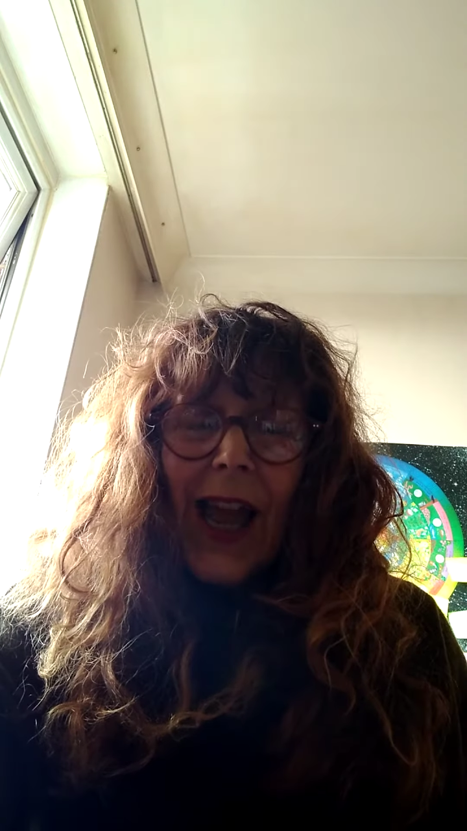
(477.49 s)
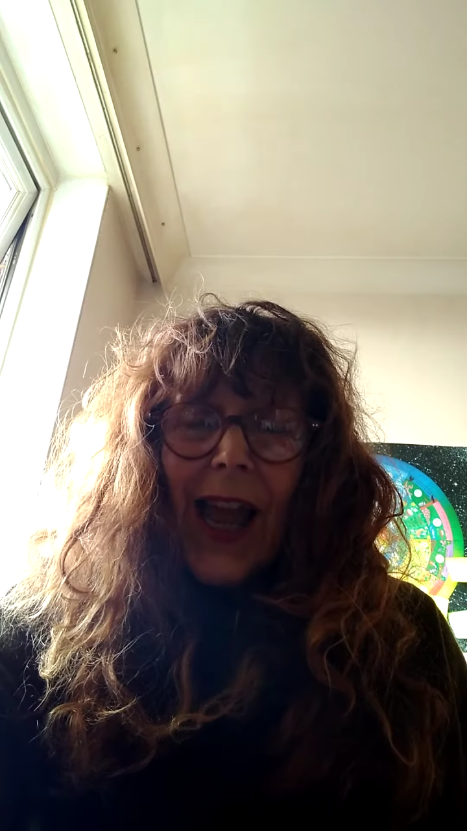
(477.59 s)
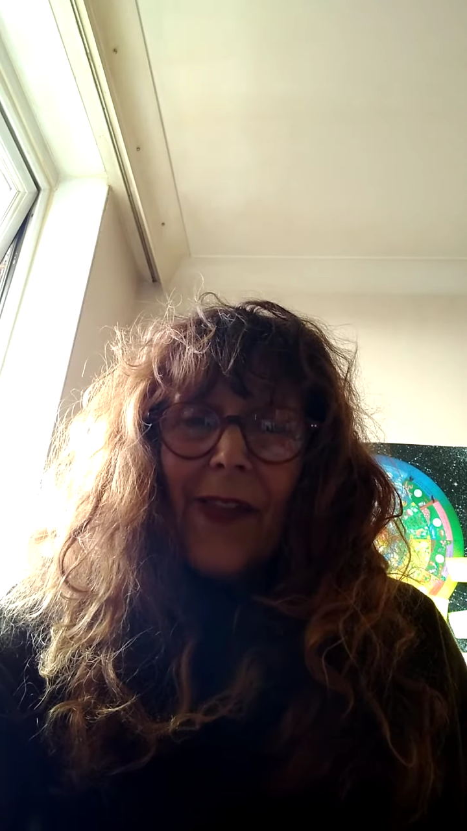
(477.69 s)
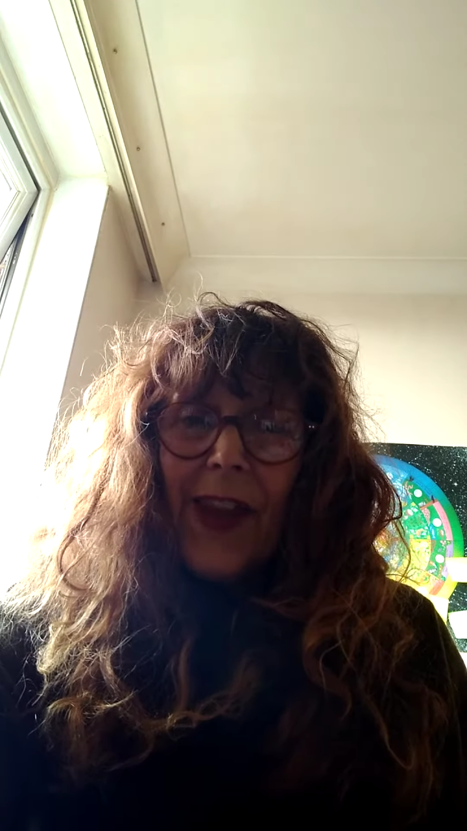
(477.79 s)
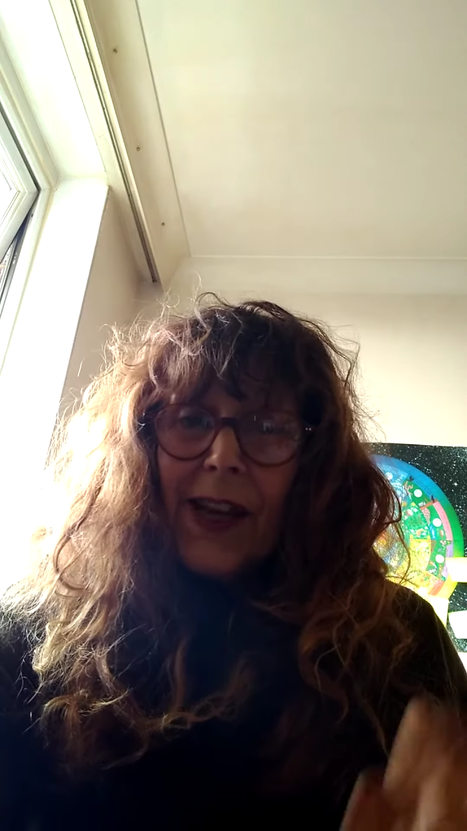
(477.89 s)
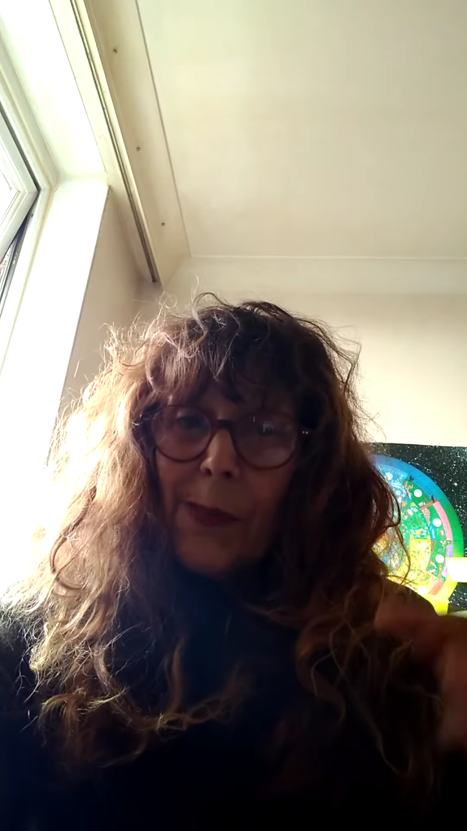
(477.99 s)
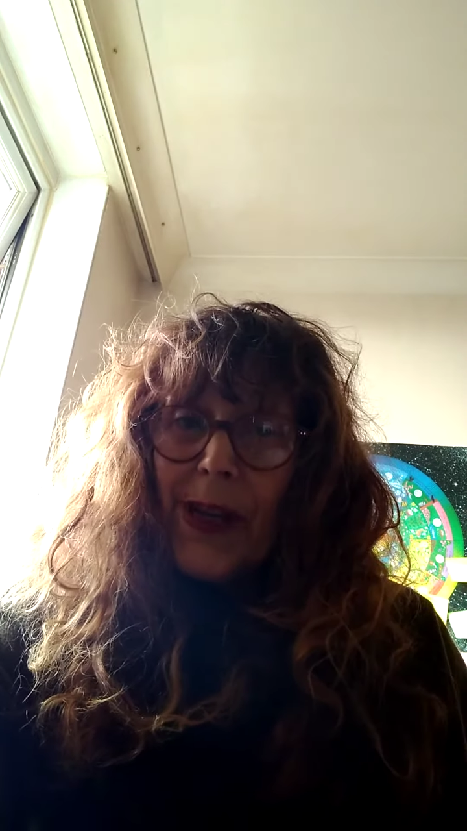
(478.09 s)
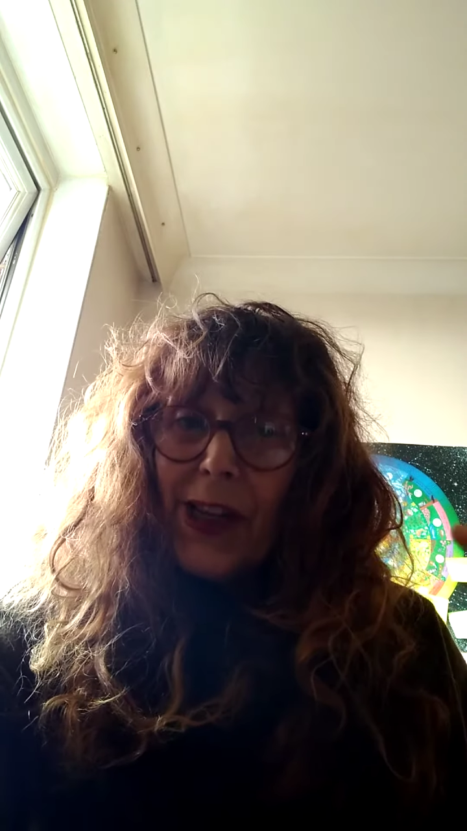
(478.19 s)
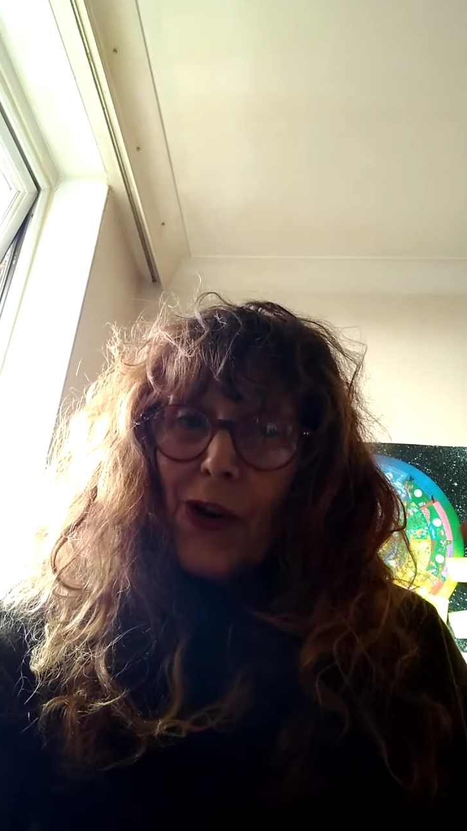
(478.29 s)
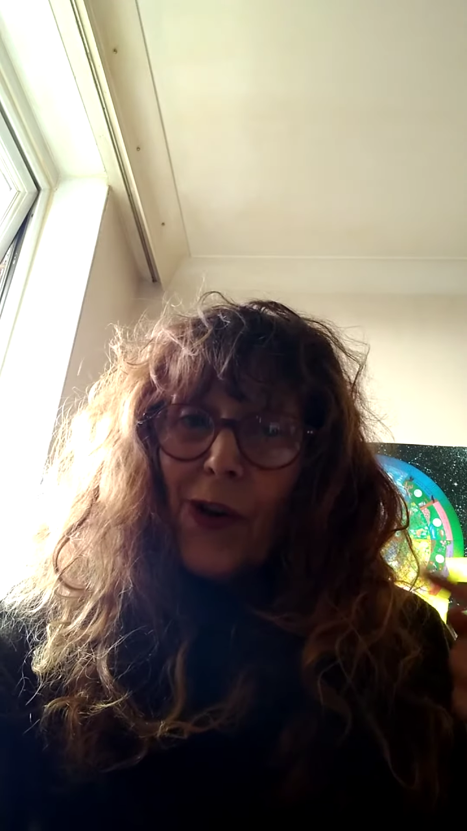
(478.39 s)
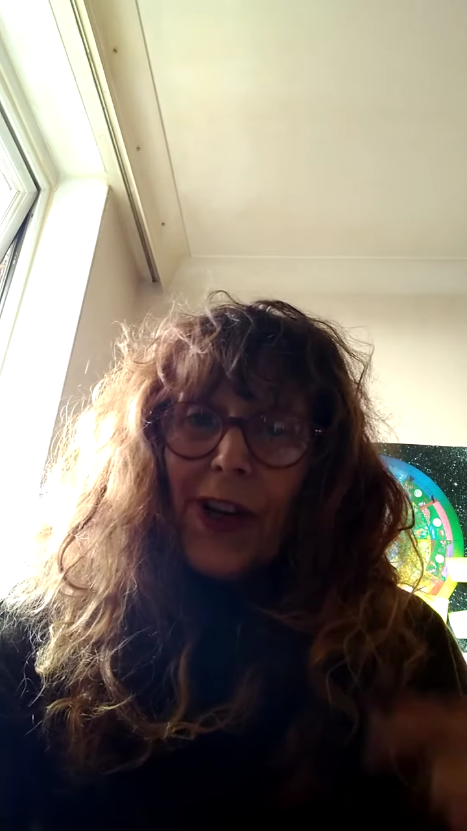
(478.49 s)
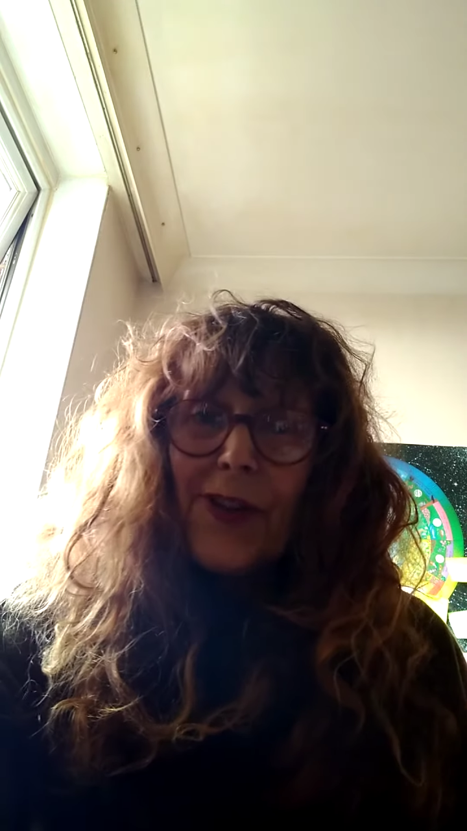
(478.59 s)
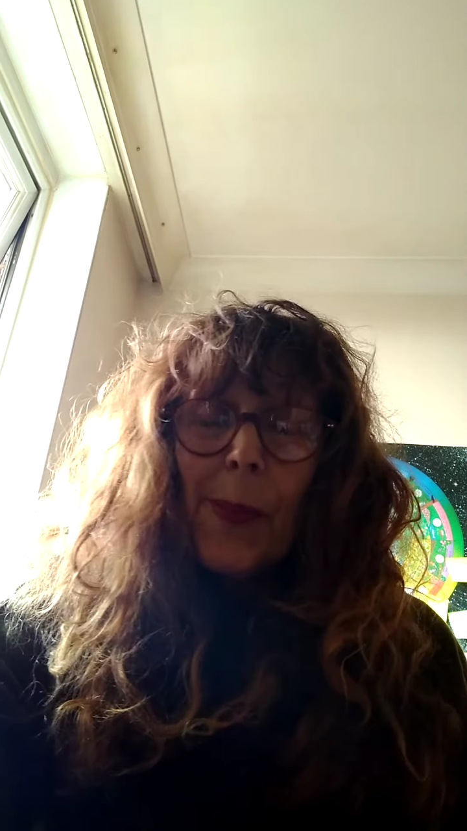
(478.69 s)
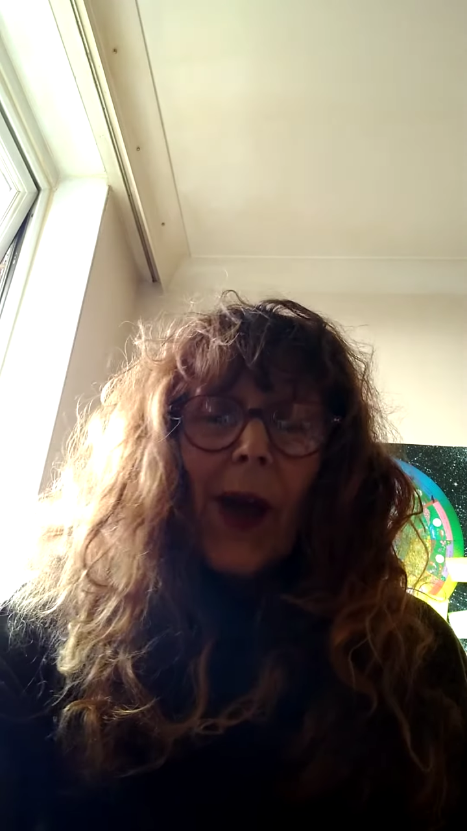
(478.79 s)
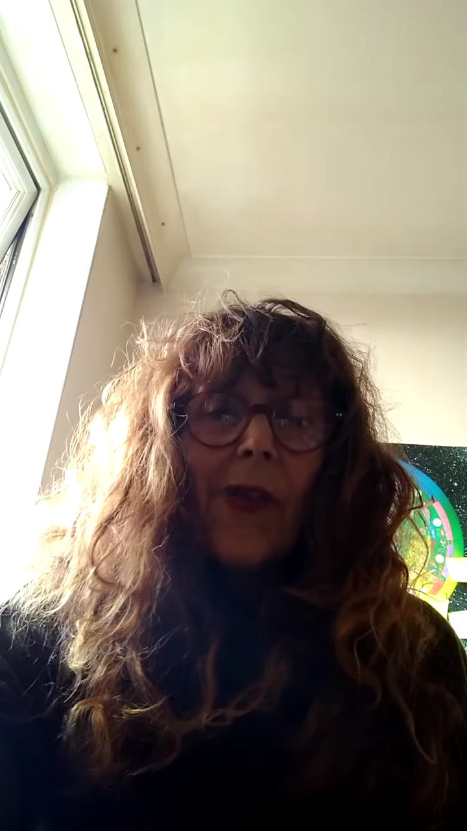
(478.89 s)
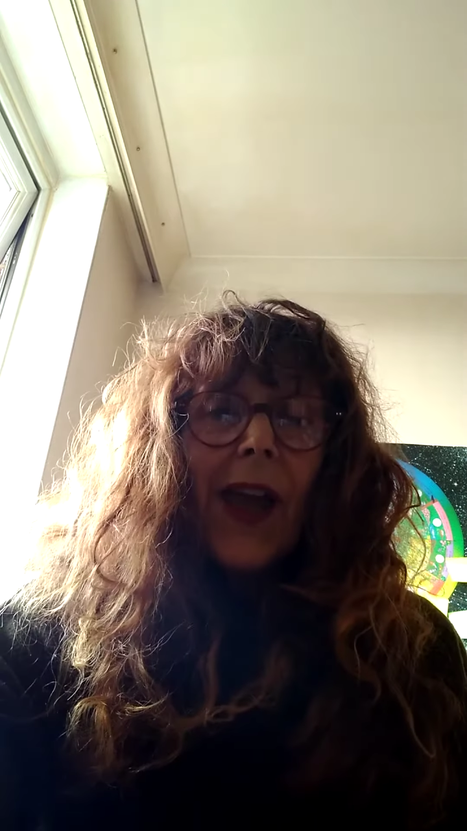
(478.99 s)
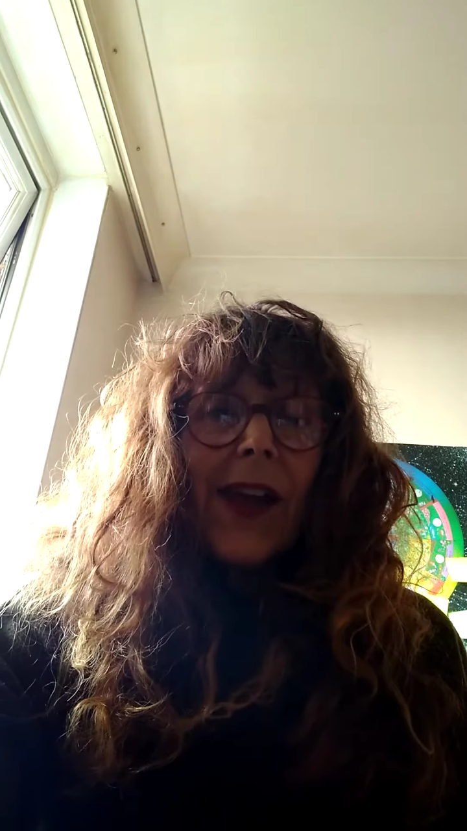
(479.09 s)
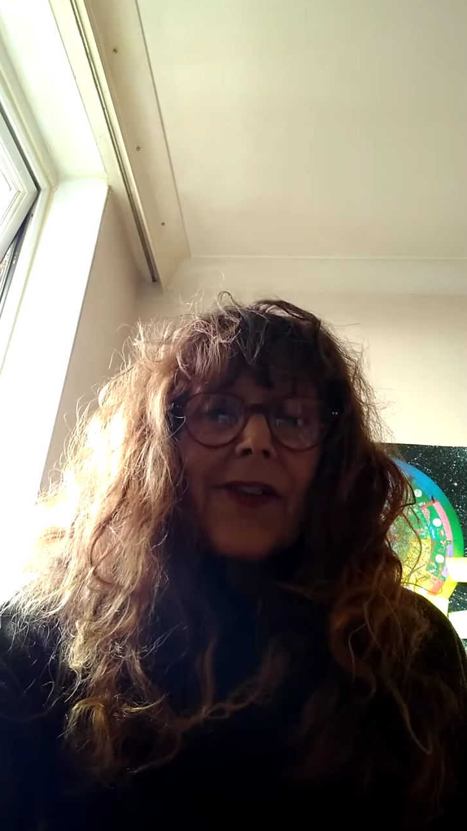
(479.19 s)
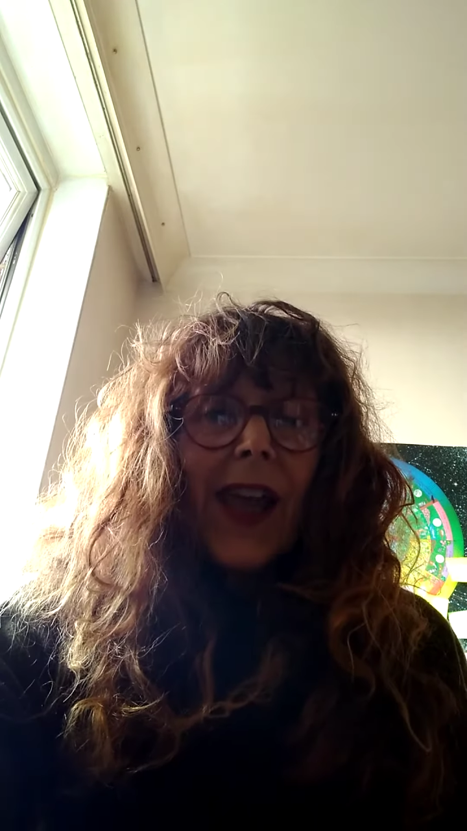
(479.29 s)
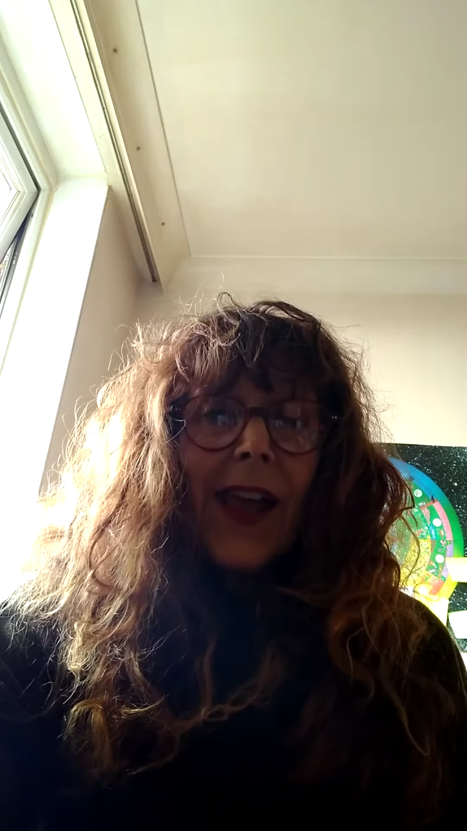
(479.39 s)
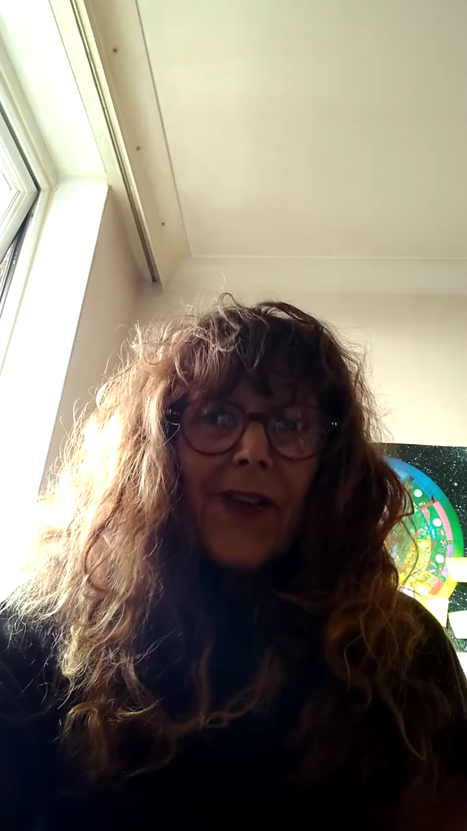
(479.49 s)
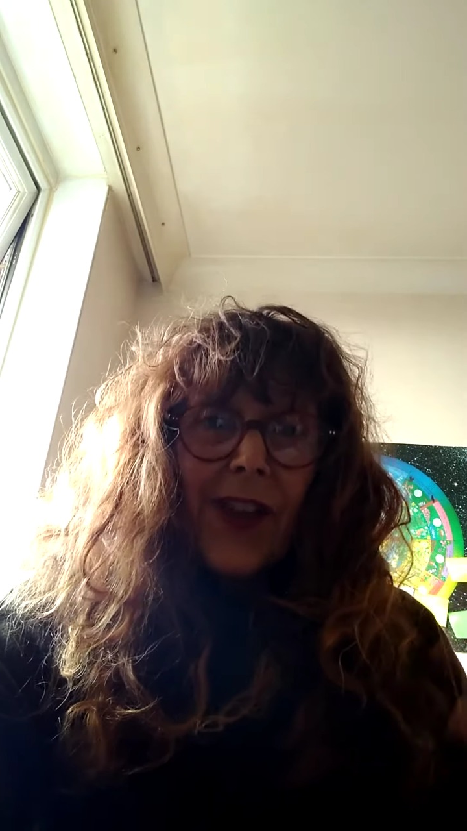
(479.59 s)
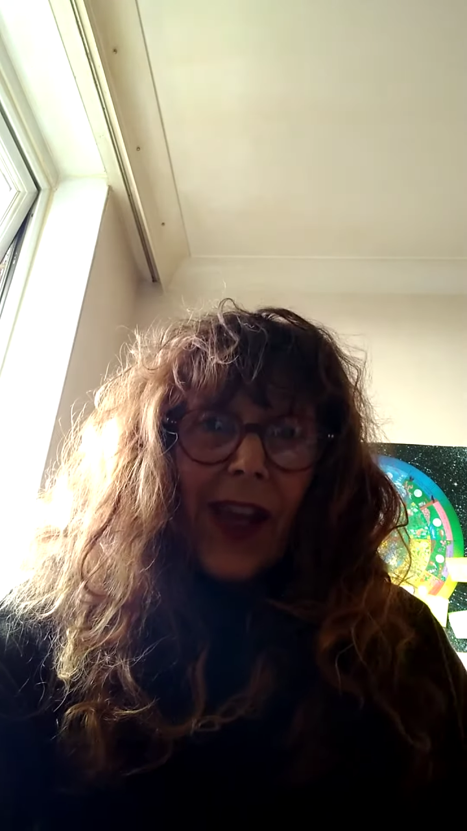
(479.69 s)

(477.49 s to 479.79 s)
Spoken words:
and then being curious about that as